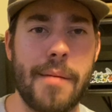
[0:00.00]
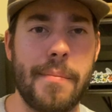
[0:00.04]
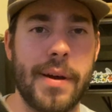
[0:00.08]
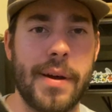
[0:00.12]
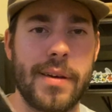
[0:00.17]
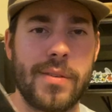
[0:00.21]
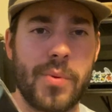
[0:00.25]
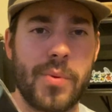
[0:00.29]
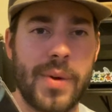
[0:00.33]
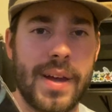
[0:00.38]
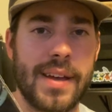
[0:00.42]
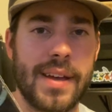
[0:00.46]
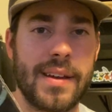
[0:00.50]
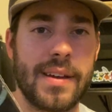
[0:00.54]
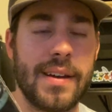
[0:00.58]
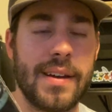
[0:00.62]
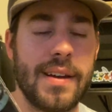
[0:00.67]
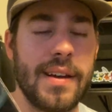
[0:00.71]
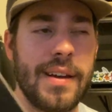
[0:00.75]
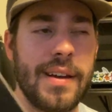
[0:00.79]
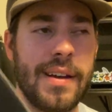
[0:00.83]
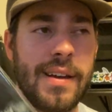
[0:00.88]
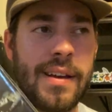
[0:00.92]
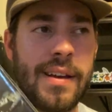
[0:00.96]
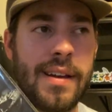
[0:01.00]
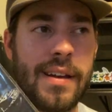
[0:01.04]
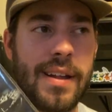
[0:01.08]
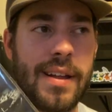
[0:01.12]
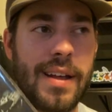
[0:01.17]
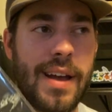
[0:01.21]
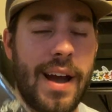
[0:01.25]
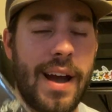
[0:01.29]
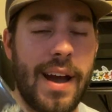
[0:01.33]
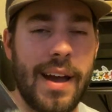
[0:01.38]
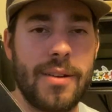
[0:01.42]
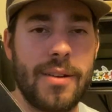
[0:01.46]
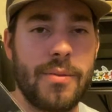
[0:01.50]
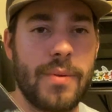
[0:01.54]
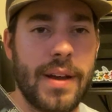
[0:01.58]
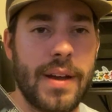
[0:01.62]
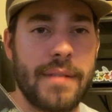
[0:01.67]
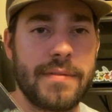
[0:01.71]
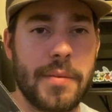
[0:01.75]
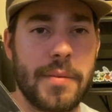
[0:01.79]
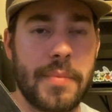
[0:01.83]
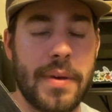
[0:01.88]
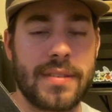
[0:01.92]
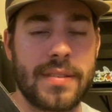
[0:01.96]
by the way. I don't
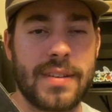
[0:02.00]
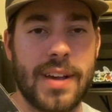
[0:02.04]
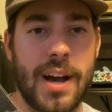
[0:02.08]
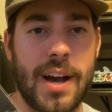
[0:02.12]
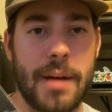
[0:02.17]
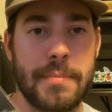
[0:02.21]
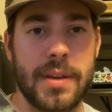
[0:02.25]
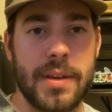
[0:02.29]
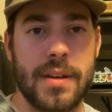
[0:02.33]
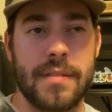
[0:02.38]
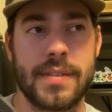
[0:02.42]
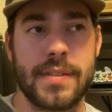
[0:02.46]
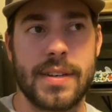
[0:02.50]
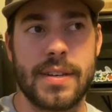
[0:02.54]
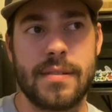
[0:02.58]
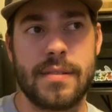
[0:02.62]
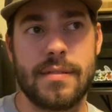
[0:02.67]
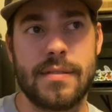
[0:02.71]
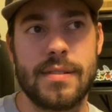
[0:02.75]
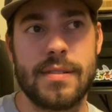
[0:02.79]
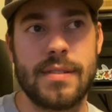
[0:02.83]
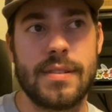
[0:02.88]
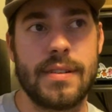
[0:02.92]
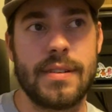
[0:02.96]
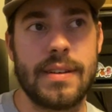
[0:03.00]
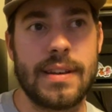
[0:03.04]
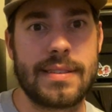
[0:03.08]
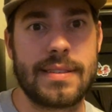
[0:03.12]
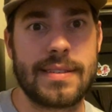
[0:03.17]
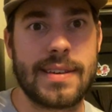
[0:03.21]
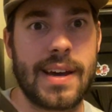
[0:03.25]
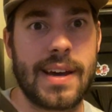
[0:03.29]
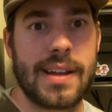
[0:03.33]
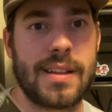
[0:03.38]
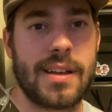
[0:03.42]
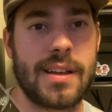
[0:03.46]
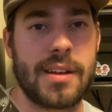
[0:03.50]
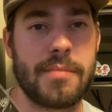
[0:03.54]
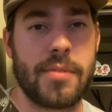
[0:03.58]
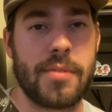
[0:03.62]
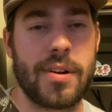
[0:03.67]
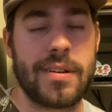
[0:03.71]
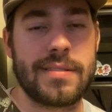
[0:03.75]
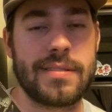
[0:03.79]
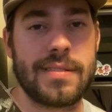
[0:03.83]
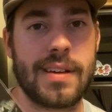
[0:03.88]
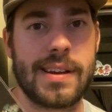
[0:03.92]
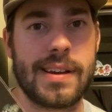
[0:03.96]
have the best copy of it. It's got a lot of
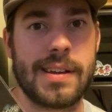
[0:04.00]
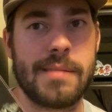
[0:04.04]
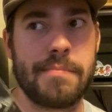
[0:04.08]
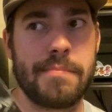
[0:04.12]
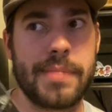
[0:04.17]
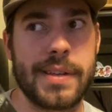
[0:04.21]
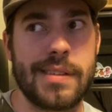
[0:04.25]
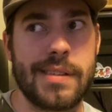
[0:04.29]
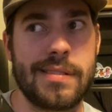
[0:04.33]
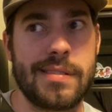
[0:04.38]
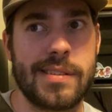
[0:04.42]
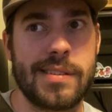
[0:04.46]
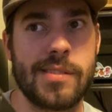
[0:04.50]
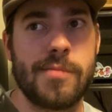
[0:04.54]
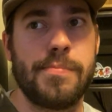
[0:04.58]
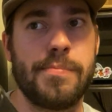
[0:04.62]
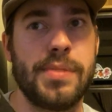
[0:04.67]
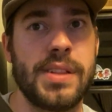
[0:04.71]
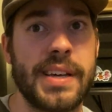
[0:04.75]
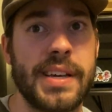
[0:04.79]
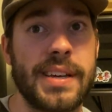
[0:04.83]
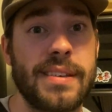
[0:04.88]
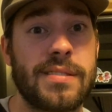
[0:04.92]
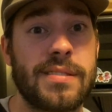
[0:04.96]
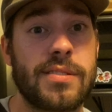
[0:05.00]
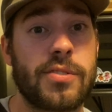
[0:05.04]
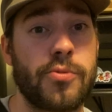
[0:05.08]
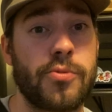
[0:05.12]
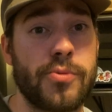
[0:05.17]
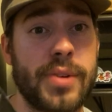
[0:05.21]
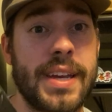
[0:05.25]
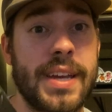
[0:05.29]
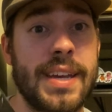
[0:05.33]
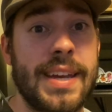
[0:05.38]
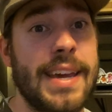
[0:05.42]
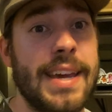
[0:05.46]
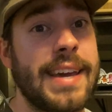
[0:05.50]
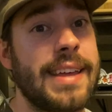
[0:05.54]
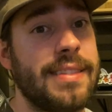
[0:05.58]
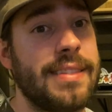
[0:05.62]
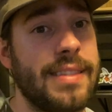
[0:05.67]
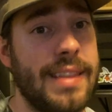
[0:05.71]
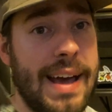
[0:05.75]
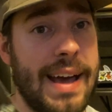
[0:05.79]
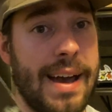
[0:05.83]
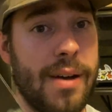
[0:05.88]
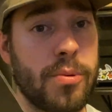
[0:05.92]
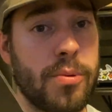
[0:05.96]
marks on it, but it still plays great and
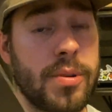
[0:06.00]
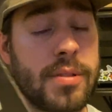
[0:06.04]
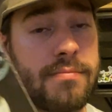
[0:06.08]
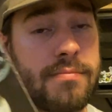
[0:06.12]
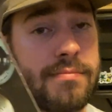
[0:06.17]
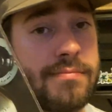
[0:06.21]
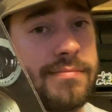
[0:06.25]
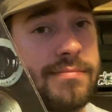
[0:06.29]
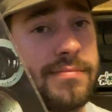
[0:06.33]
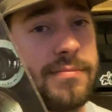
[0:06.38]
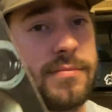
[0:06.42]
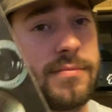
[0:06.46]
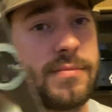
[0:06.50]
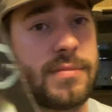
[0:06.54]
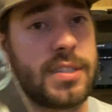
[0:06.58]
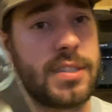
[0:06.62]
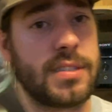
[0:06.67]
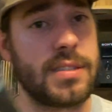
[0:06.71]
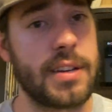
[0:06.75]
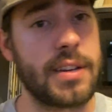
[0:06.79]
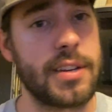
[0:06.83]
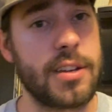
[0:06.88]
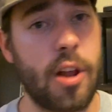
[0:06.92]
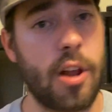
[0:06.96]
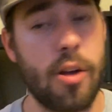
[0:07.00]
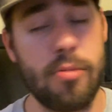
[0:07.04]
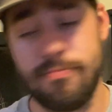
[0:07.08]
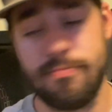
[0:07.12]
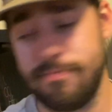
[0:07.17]
loud. Just letting you know,